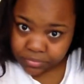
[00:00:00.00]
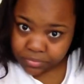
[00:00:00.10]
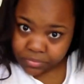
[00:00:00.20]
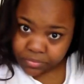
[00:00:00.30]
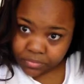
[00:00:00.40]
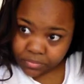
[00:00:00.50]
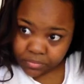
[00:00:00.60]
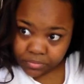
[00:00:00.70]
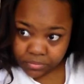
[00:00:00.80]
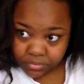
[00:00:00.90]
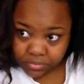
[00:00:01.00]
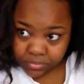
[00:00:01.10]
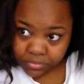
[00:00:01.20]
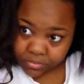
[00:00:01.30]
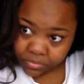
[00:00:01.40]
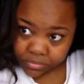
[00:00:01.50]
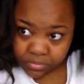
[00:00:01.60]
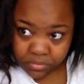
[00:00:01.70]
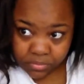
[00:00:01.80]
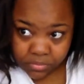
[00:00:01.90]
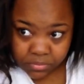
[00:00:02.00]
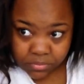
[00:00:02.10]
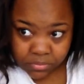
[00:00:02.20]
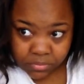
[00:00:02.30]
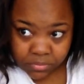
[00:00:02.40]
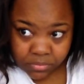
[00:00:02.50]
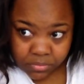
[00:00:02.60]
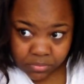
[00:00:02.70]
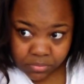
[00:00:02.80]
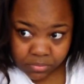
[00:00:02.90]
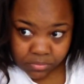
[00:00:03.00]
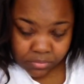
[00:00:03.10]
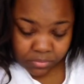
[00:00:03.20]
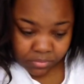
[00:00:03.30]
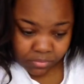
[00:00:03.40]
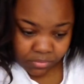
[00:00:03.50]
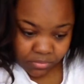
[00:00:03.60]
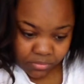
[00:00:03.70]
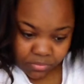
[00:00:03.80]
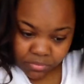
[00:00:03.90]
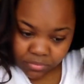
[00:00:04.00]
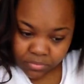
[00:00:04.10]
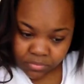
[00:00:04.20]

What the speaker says: Nobody speaks.